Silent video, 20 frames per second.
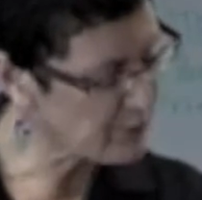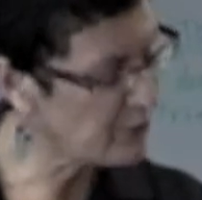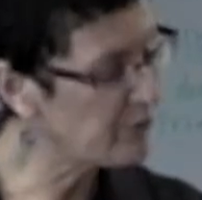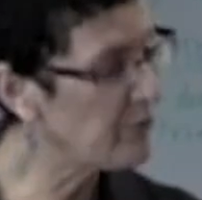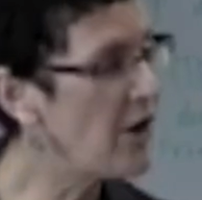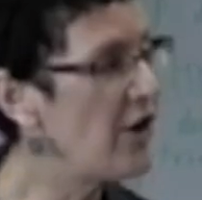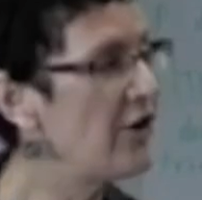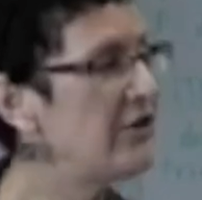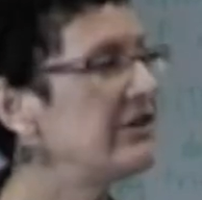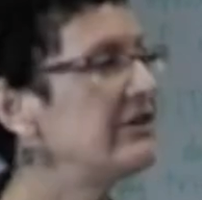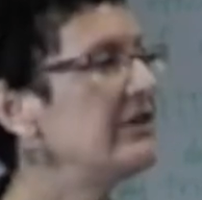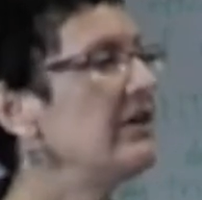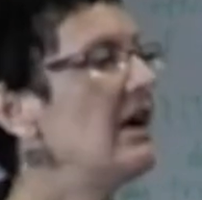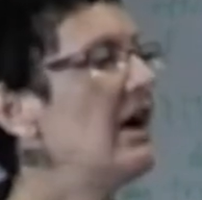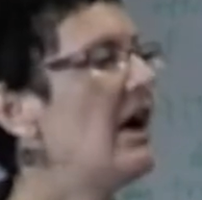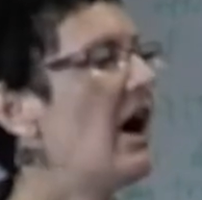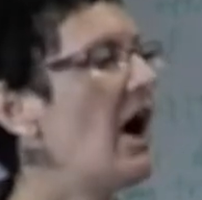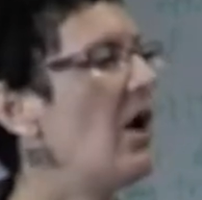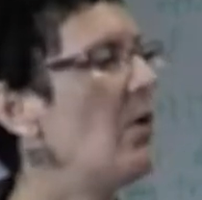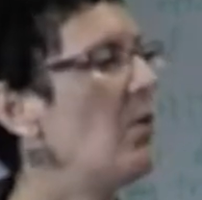promoted
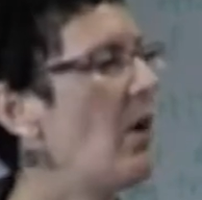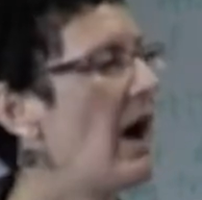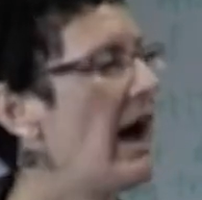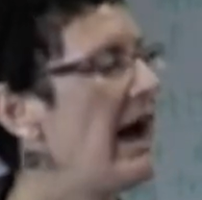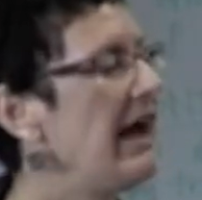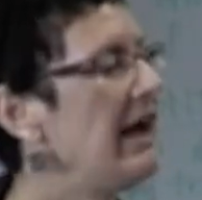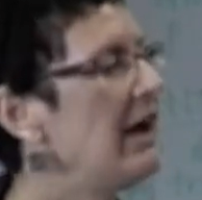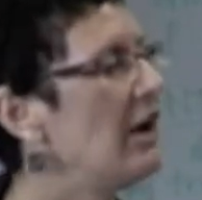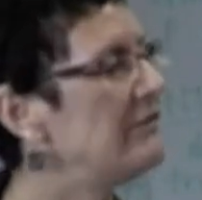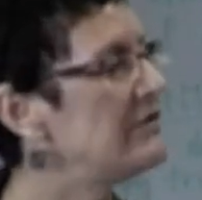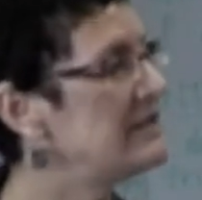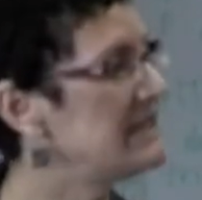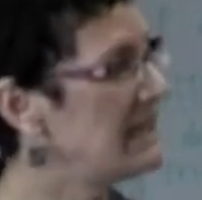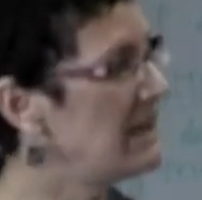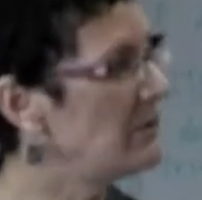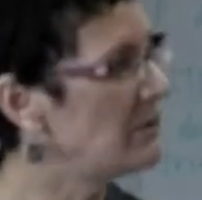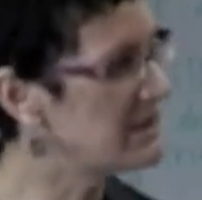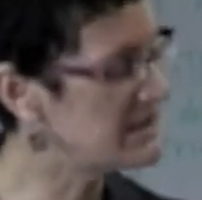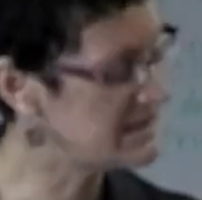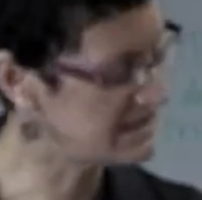a way of
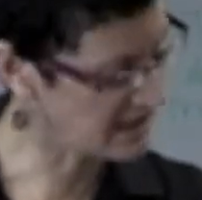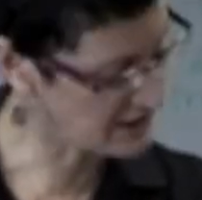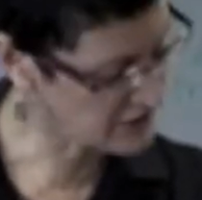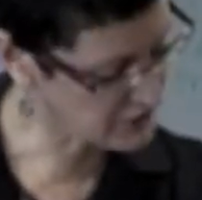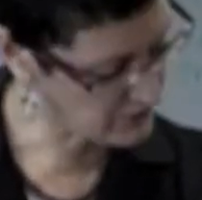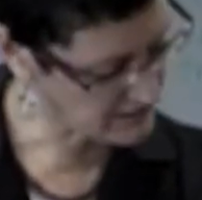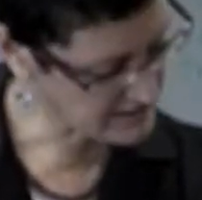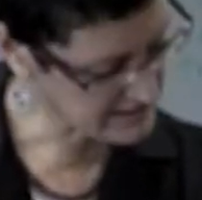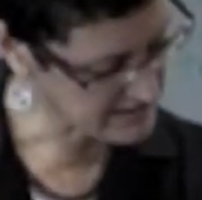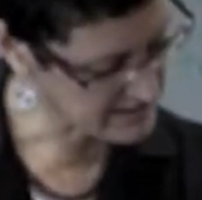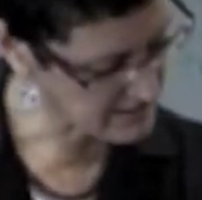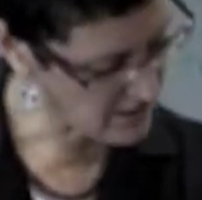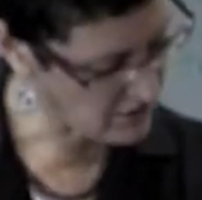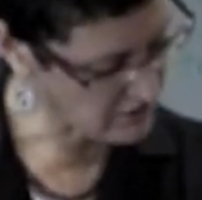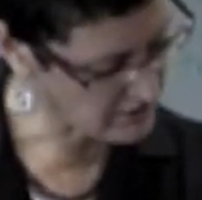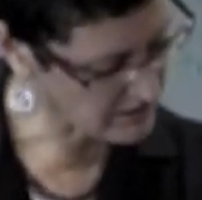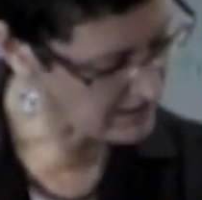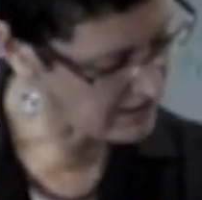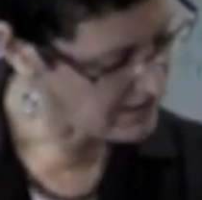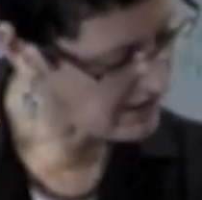dealing with sexual
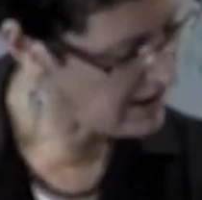assault